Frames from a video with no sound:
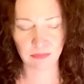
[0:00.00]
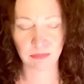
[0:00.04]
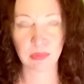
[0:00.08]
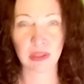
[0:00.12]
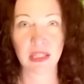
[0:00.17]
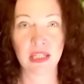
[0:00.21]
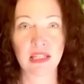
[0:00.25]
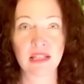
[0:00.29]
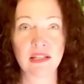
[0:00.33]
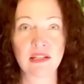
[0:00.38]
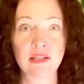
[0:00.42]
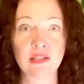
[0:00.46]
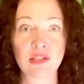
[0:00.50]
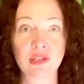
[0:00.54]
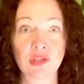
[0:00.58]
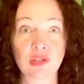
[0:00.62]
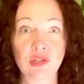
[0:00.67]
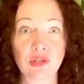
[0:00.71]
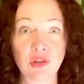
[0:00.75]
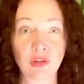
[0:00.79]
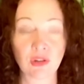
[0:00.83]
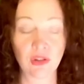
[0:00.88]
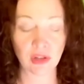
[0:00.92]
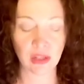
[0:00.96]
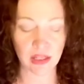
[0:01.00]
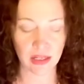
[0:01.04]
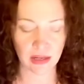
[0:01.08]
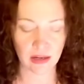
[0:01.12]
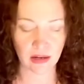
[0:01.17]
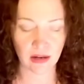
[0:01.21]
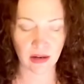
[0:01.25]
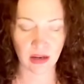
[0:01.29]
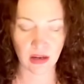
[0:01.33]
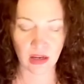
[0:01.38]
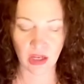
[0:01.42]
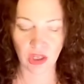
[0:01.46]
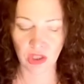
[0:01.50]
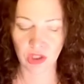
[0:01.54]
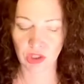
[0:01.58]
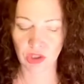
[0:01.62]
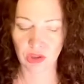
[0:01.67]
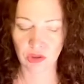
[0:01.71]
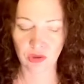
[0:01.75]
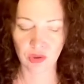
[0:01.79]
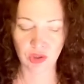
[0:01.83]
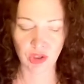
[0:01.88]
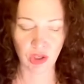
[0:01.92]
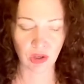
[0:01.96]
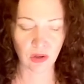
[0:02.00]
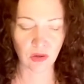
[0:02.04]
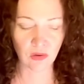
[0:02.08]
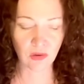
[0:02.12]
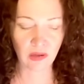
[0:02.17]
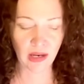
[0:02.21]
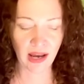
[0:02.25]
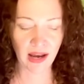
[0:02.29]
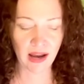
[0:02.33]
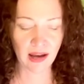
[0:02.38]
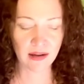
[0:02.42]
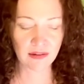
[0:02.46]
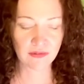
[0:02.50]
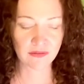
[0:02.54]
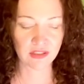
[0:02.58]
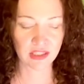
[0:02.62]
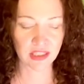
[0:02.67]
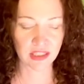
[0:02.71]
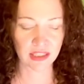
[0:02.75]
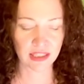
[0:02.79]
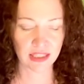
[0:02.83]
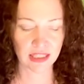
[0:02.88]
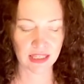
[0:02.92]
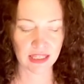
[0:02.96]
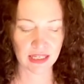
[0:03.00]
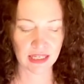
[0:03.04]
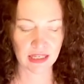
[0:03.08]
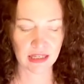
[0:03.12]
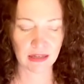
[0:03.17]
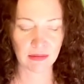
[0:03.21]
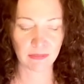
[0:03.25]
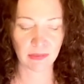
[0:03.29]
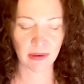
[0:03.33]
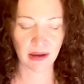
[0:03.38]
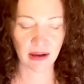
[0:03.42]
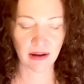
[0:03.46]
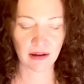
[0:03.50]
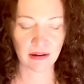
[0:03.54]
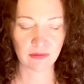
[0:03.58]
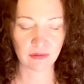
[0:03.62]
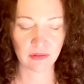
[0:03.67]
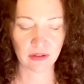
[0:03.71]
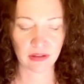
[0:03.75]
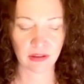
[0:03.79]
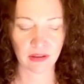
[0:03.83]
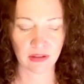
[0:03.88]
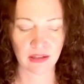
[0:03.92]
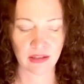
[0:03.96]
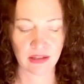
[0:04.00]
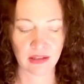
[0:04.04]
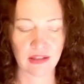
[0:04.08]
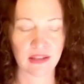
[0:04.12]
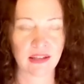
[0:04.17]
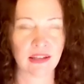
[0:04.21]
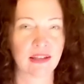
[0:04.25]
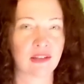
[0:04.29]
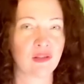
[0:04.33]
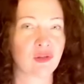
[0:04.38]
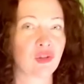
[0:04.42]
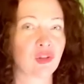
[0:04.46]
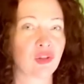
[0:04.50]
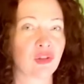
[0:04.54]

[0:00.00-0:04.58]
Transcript: Be discerning. You don't have to keep everything in your